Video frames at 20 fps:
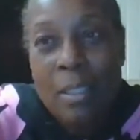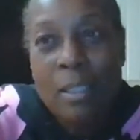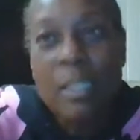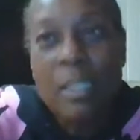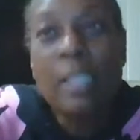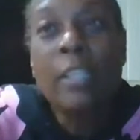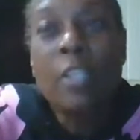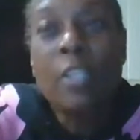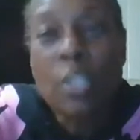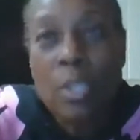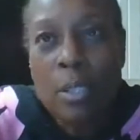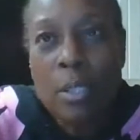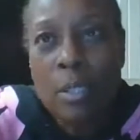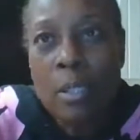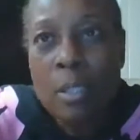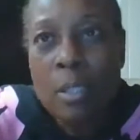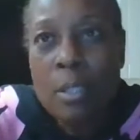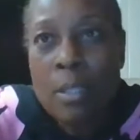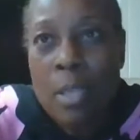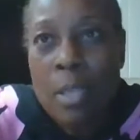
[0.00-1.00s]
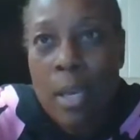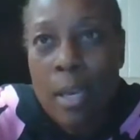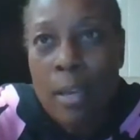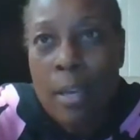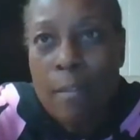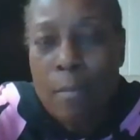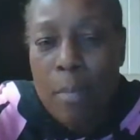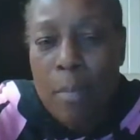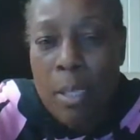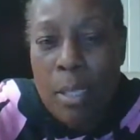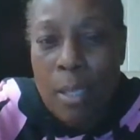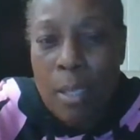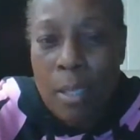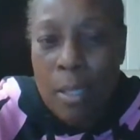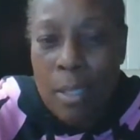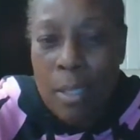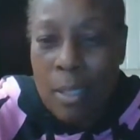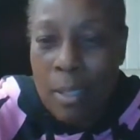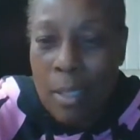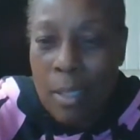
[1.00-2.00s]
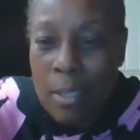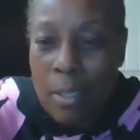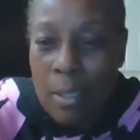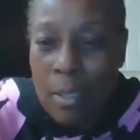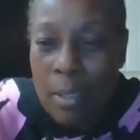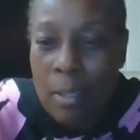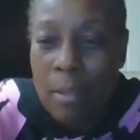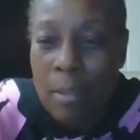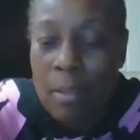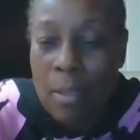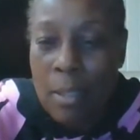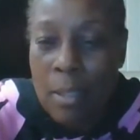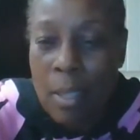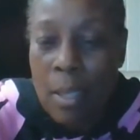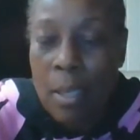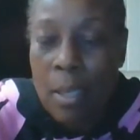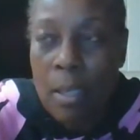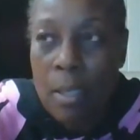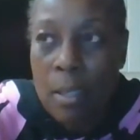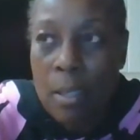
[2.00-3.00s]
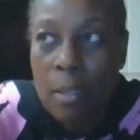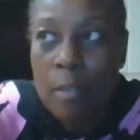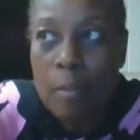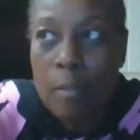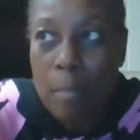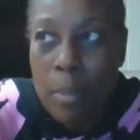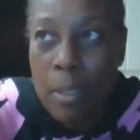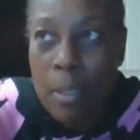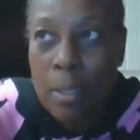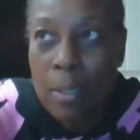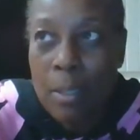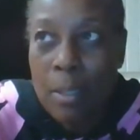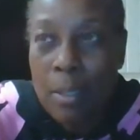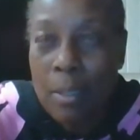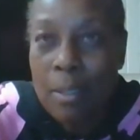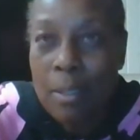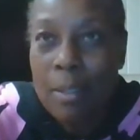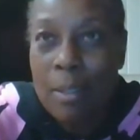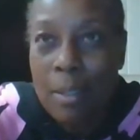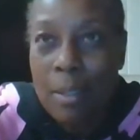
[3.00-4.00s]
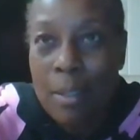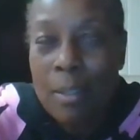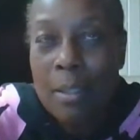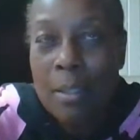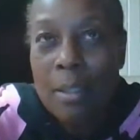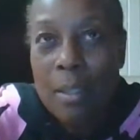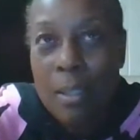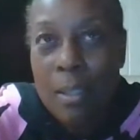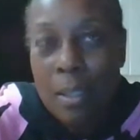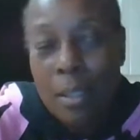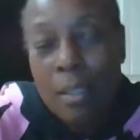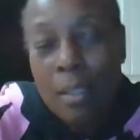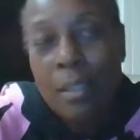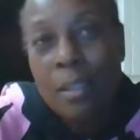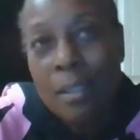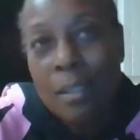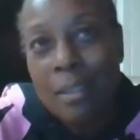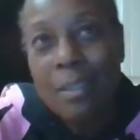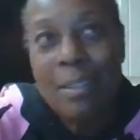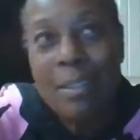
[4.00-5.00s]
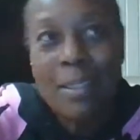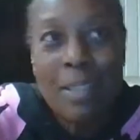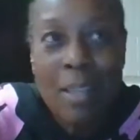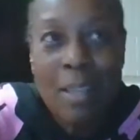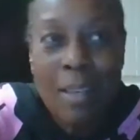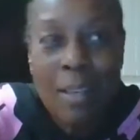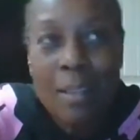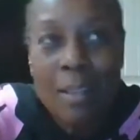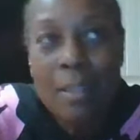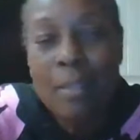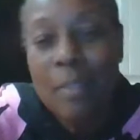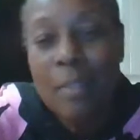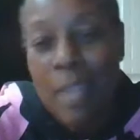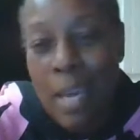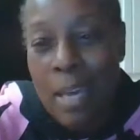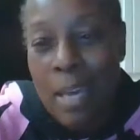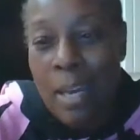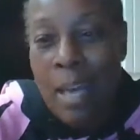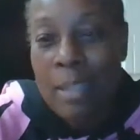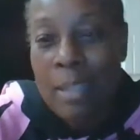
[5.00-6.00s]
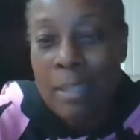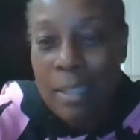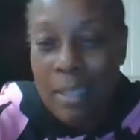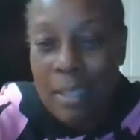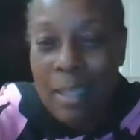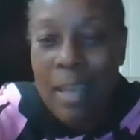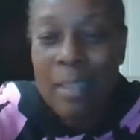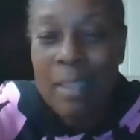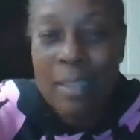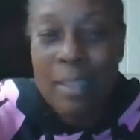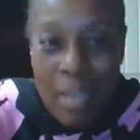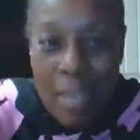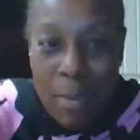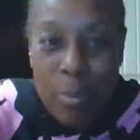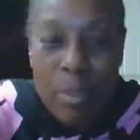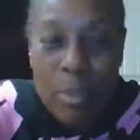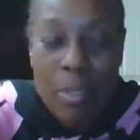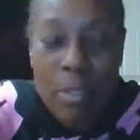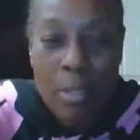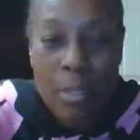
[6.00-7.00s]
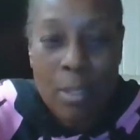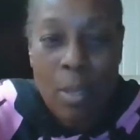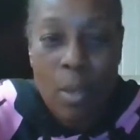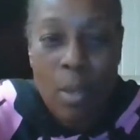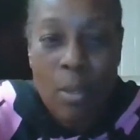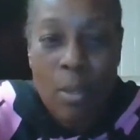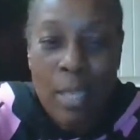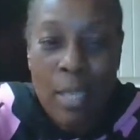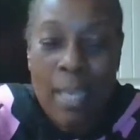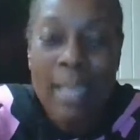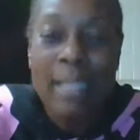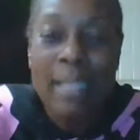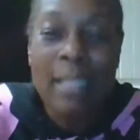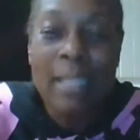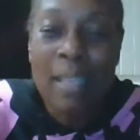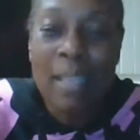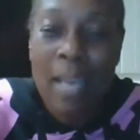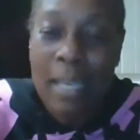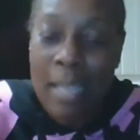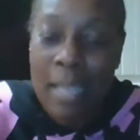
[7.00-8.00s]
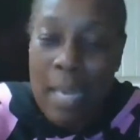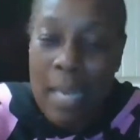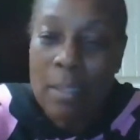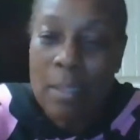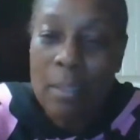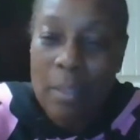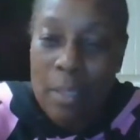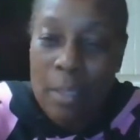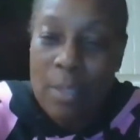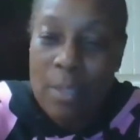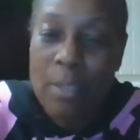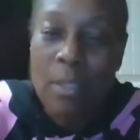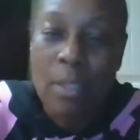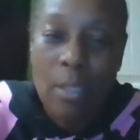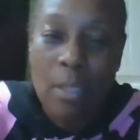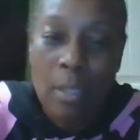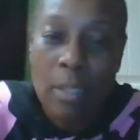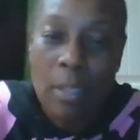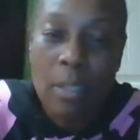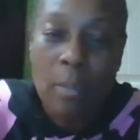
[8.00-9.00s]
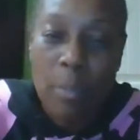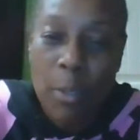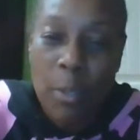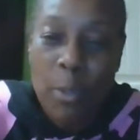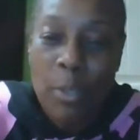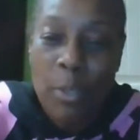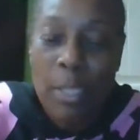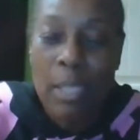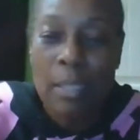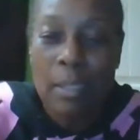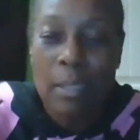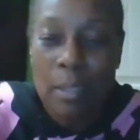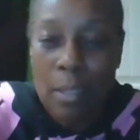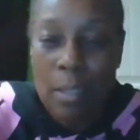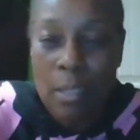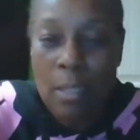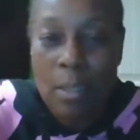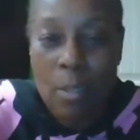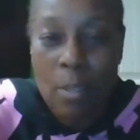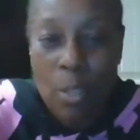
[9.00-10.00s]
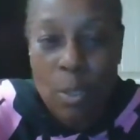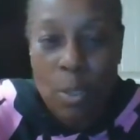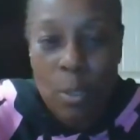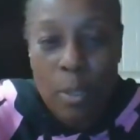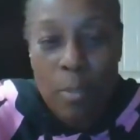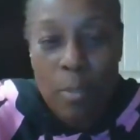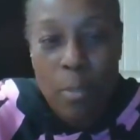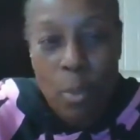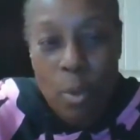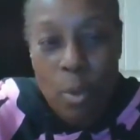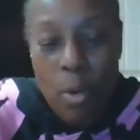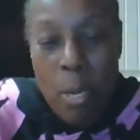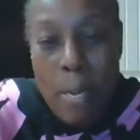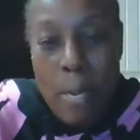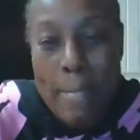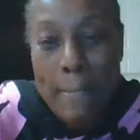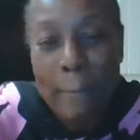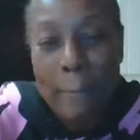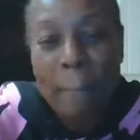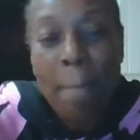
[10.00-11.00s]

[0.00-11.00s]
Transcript: He saved me. I think that's he saved me. He saved that. I think that was the song. And then I got to listening to his music and looking into it more.